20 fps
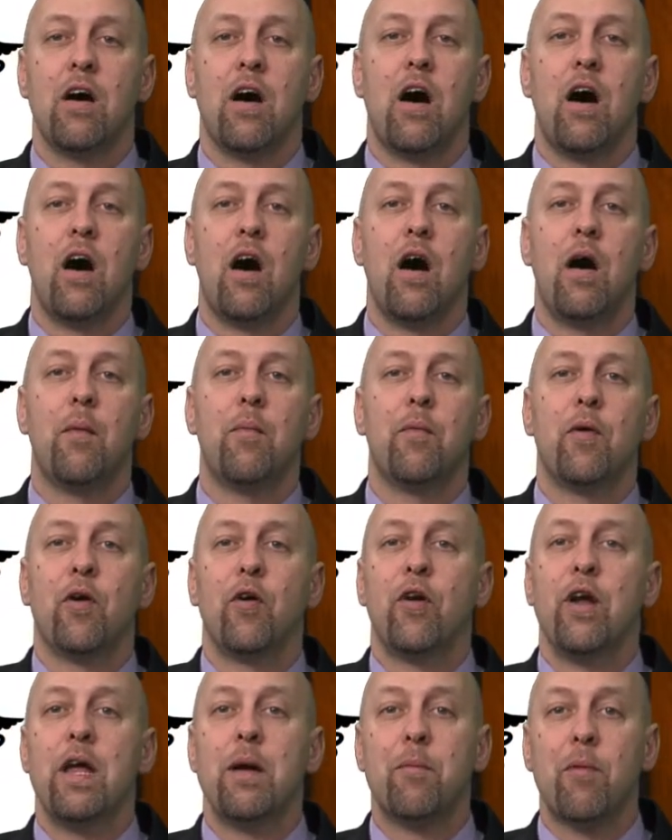Um,
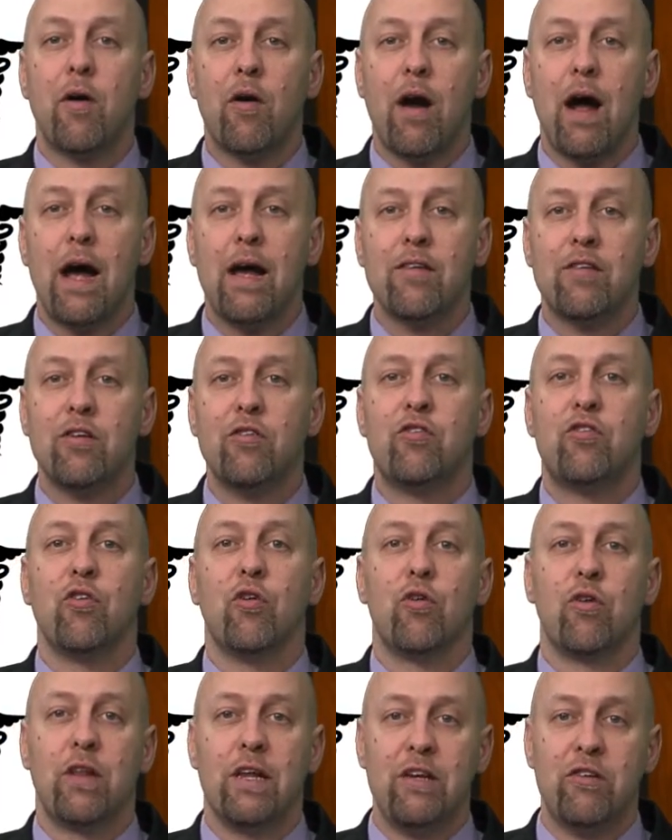her MRIs had
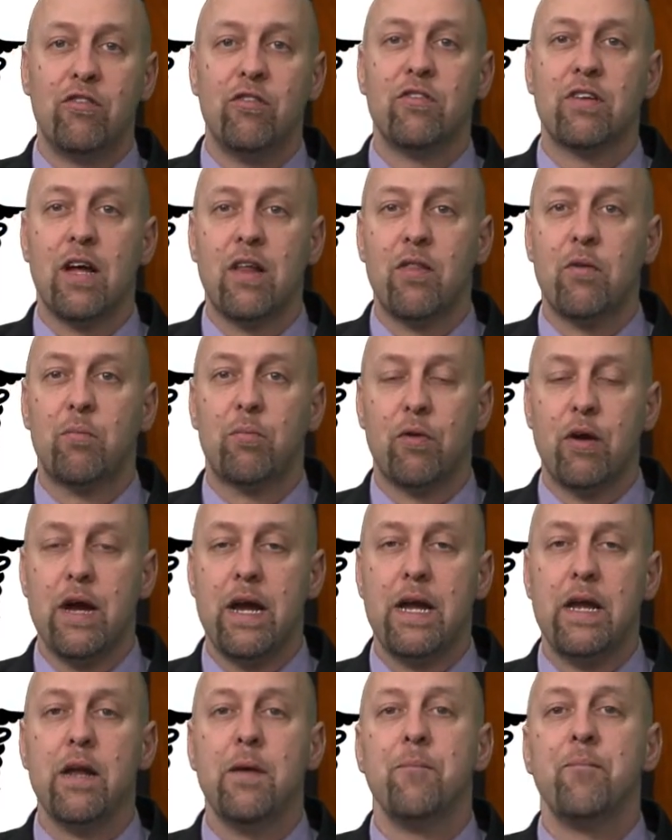showed lesions on the
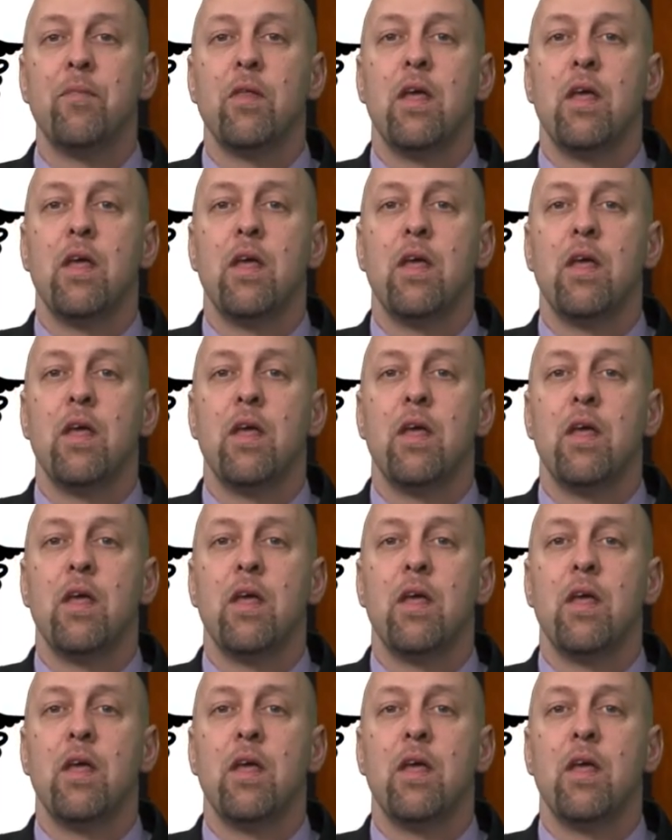brain.